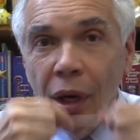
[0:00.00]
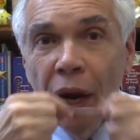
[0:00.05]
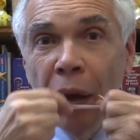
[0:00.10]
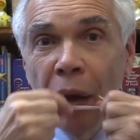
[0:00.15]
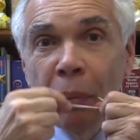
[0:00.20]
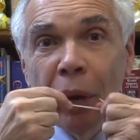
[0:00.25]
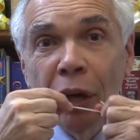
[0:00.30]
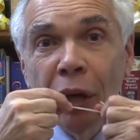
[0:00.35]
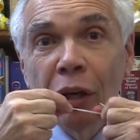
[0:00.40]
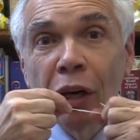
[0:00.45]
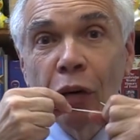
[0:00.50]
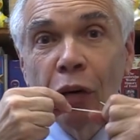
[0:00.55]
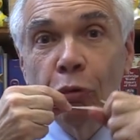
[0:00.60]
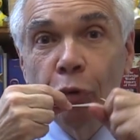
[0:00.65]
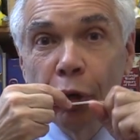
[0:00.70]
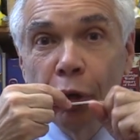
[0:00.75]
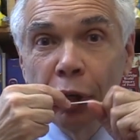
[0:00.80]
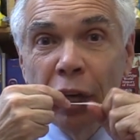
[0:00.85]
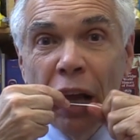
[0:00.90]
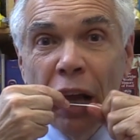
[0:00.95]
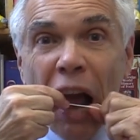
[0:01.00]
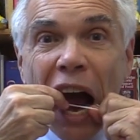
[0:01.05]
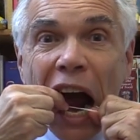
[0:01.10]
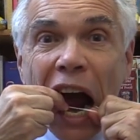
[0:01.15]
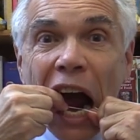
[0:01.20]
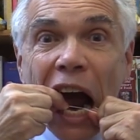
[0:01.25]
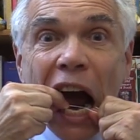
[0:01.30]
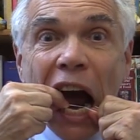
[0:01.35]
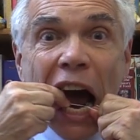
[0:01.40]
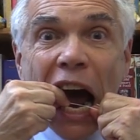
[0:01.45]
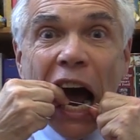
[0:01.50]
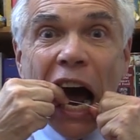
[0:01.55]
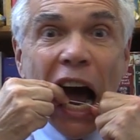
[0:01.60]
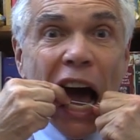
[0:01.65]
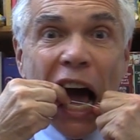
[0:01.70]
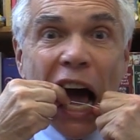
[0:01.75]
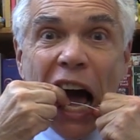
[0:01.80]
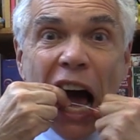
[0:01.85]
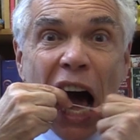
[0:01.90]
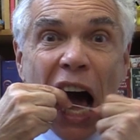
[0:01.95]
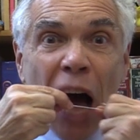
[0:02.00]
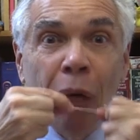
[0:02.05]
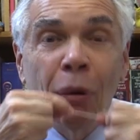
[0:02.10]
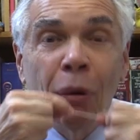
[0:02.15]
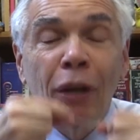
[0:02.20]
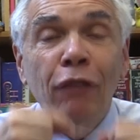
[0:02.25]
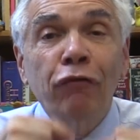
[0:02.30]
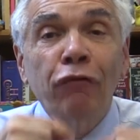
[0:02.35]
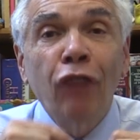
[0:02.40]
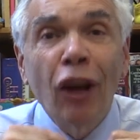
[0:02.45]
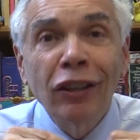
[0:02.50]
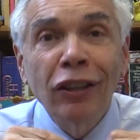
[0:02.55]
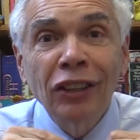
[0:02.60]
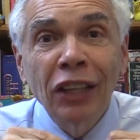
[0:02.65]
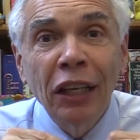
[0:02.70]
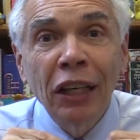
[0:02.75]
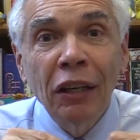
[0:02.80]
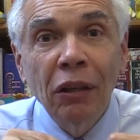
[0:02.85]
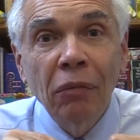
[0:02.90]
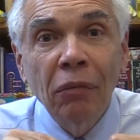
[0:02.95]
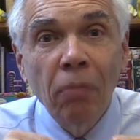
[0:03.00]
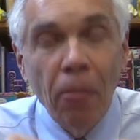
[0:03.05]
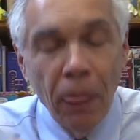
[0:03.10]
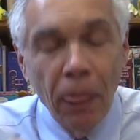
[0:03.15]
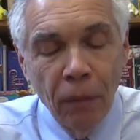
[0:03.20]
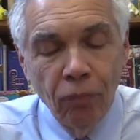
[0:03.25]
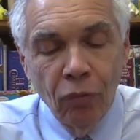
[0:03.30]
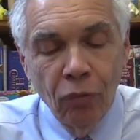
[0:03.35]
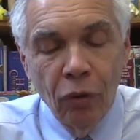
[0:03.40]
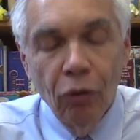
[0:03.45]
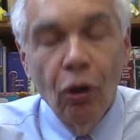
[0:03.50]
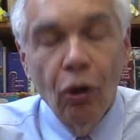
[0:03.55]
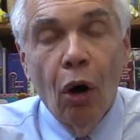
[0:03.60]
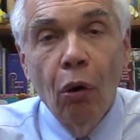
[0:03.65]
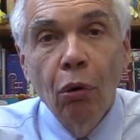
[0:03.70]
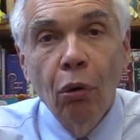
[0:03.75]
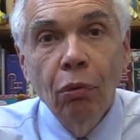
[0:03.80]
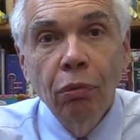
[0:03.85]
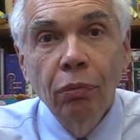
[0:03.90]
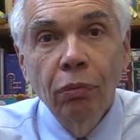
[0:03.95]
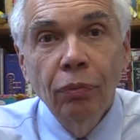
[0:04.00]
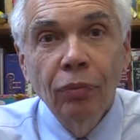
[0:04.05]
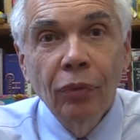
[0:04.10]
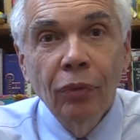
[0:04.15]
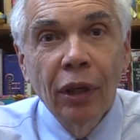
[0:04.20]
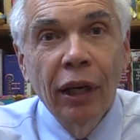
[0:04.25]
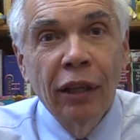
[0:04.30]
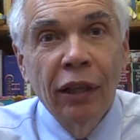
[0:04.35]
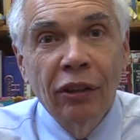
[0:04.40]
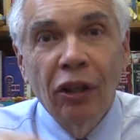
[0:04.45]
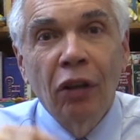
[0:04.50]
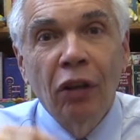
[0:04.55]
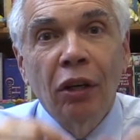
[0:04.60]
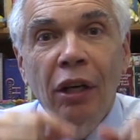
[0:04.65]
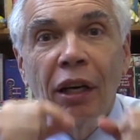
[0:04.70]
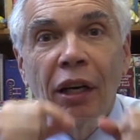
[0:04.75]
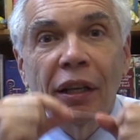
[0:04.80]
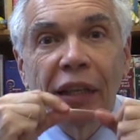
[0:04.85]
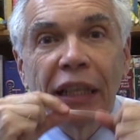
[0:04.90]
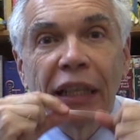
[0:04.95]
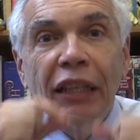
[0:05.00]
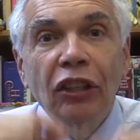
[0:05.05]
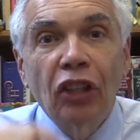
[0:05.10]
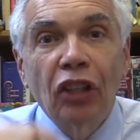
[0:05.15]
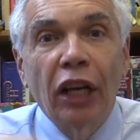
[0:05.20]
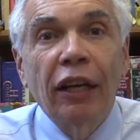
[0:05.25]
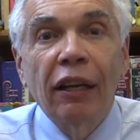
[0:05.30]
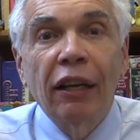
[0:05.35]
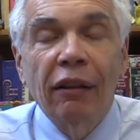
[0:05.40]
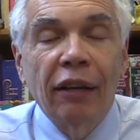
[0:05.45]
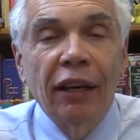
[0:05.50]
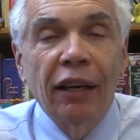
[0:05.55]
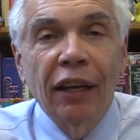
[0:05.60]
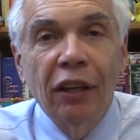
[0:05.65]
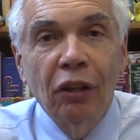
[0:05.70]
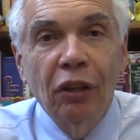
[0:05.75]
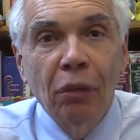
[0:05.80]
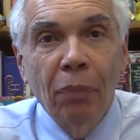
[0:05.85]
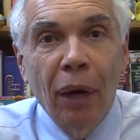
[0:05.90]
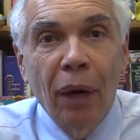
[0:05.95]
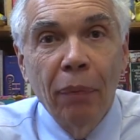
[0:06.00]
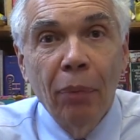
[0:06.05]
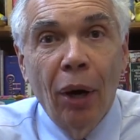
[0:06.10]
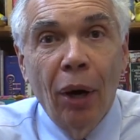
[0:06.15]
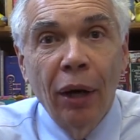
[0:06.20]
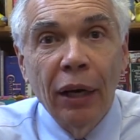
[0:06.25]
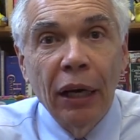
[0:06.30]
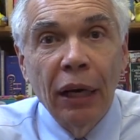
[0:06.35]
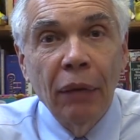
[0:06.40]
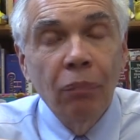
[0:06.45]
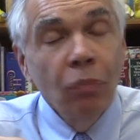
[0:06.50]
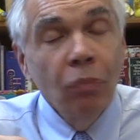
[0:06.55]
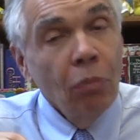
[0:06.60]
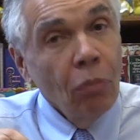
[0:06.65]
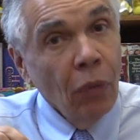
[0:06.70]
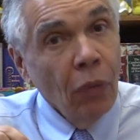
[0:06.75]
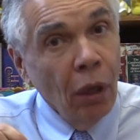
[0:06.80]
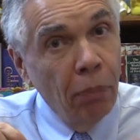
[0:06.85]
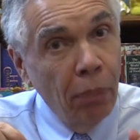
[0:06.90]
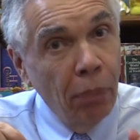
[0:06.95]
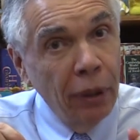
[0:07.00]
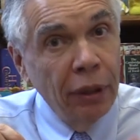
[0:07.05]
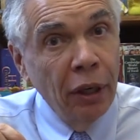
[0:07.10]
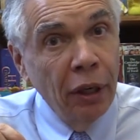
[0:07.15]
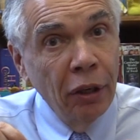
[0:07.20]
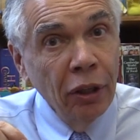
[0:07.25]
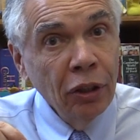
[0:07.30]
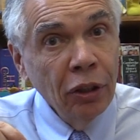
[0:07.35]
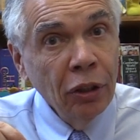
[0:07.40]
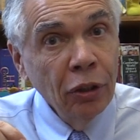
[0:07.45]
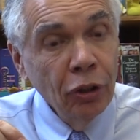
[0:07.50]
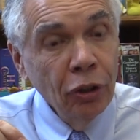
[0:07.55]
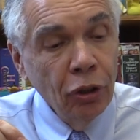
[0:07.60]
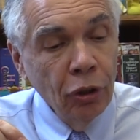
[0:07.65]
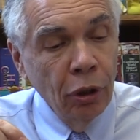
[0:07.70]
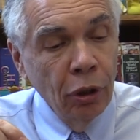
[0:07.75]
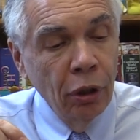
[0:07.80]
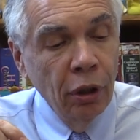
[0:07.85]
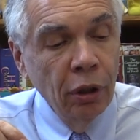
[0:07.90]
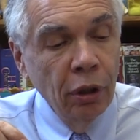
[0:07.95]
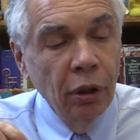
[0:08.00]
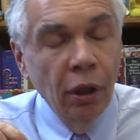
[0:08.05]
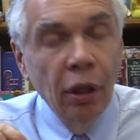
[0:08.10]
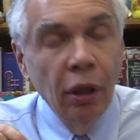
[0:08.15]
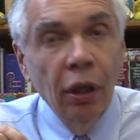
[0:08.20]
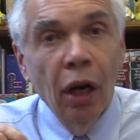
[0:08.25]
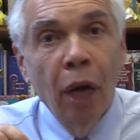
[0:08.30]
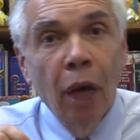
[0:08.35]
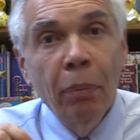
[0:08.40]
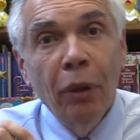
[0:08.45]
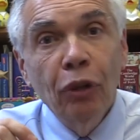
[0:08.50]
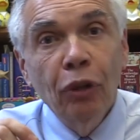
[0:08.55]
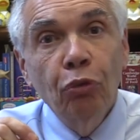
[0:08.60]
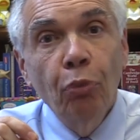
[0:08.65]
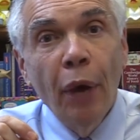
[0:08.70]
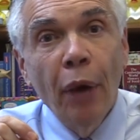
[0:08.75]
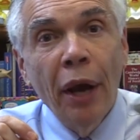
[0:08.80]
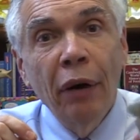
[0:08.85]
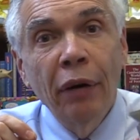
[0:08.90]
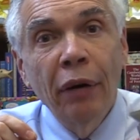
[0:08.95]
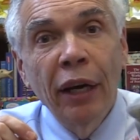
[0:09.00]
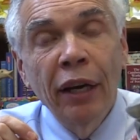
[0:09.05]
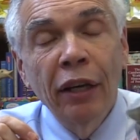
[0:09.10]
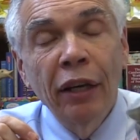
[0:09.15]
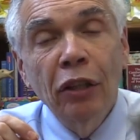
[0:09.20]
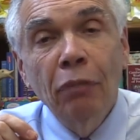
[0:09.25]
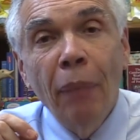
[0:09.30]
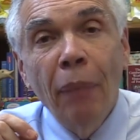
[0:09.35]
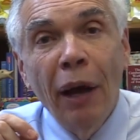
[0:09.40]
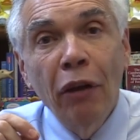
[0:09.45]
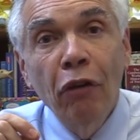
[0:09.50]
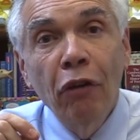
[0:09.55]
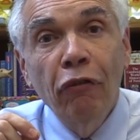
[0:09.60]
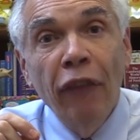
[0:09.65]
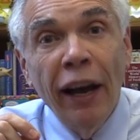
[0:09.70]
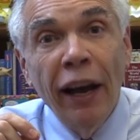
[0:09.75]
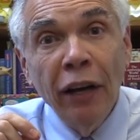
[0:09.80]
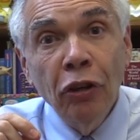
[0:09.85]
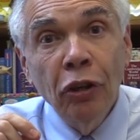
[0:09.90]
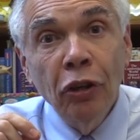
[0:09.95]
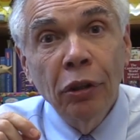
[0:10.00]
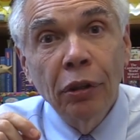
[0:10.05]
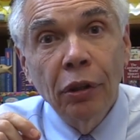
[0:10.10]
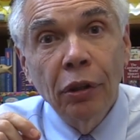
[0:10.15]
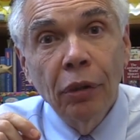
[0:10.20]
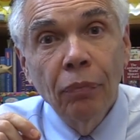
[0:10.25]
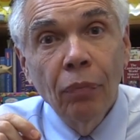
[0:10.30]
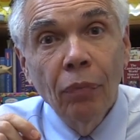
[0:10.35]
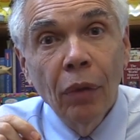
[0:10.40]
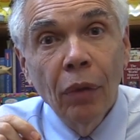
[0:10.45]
Am I going to worry about flossing? No, it's not going to leach anything into my body. But there is concern about where it is manufactured,